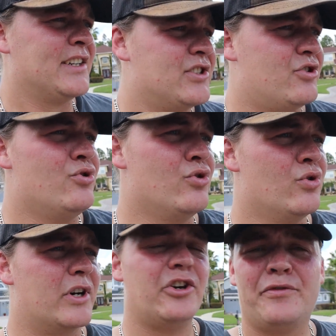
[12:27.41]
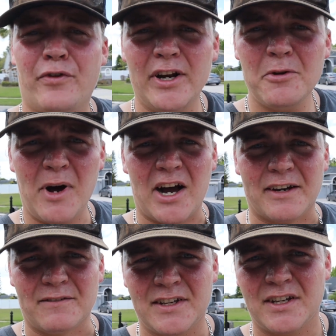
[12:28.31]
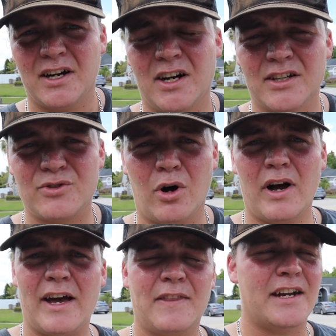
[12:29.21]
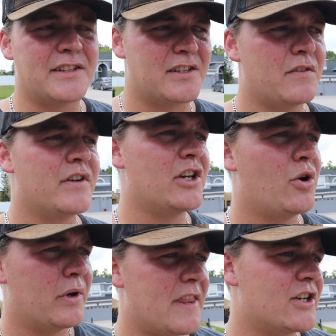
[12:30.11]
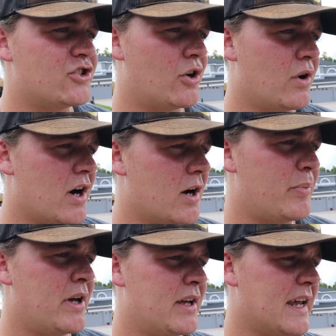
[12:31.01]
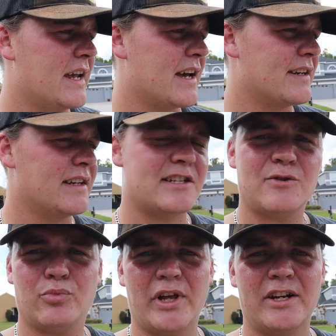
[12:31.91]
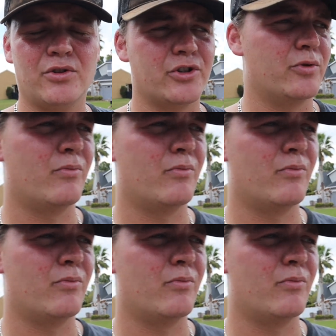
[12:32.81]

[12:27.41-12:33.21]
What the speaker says: to a good friend of mine. So I'll add that into the video when they show up and explain a little